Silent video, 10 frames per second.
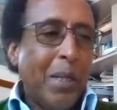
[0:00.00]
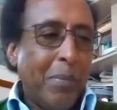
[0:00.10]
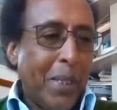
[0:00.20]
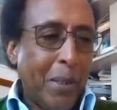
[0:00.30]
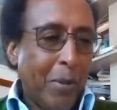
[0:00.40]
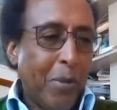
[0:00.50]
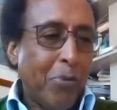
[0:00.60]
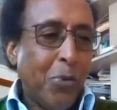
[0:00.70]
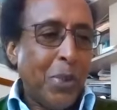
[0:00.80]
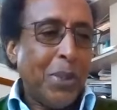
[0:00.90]
I'm getting a lot
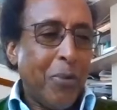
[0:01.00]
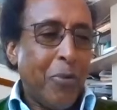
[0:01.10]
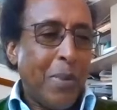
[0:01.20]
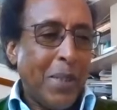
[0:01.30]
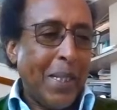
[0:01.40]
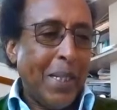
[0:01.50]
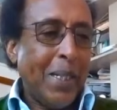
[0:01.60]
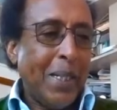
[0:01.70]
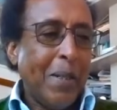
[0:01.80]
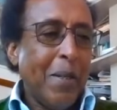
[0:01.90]
of questions, but they
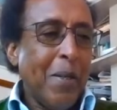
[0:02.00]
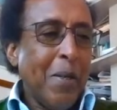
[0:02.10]
are